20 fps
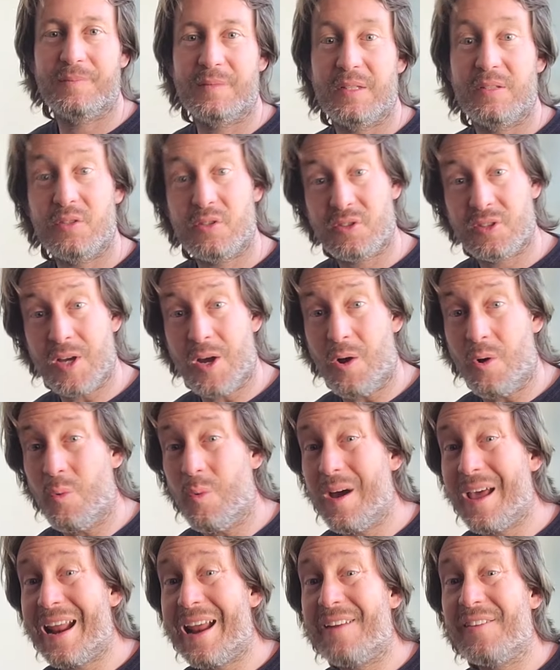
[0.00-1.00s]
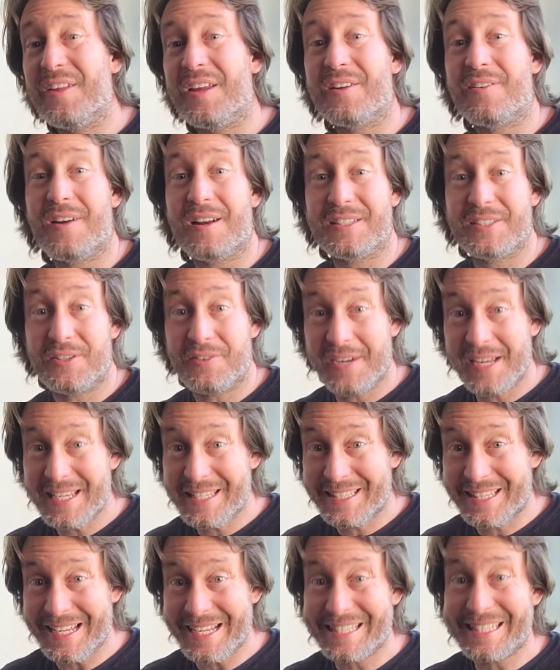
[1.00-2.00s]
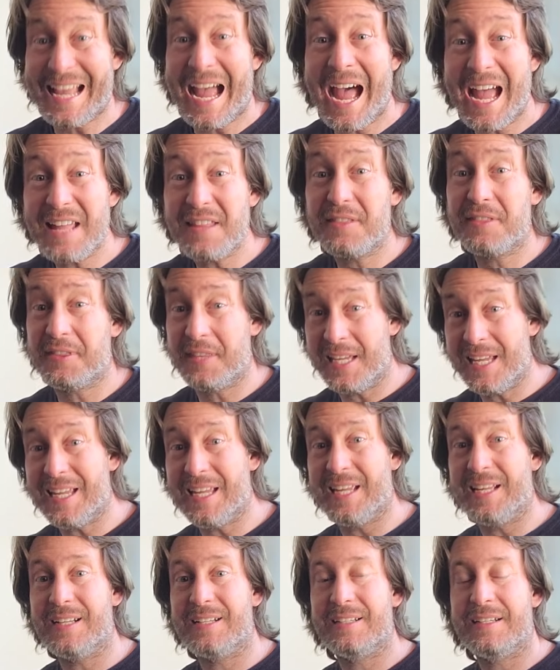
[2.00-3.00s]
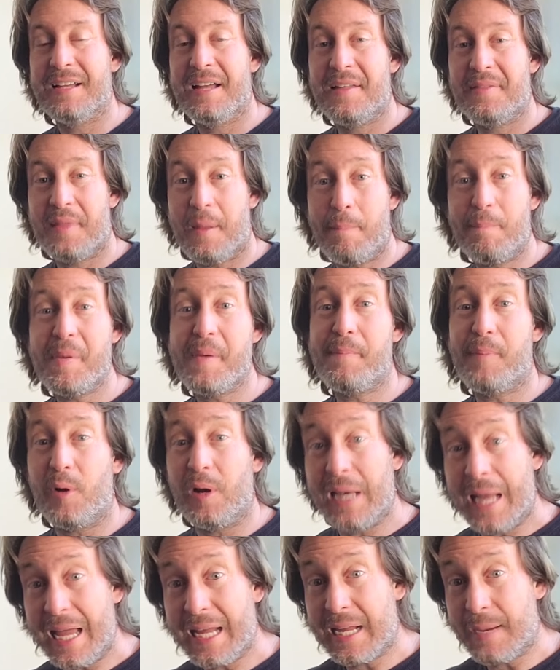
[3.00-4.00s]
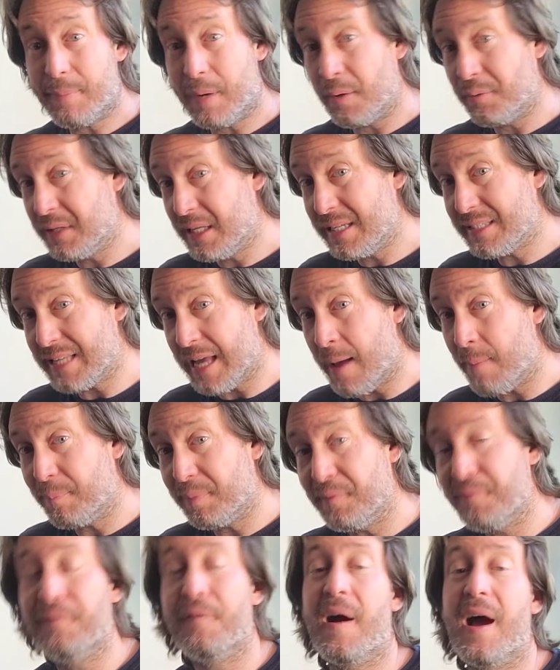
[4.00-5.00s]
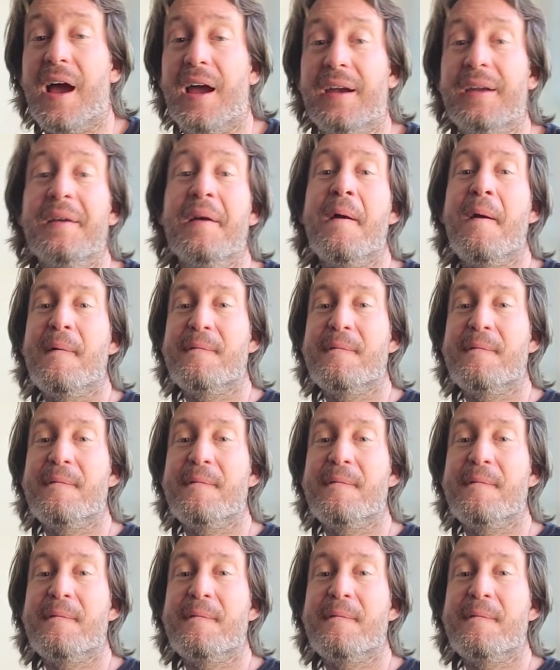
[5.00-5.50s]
So what are the characteristics I think that people like about this amplifier?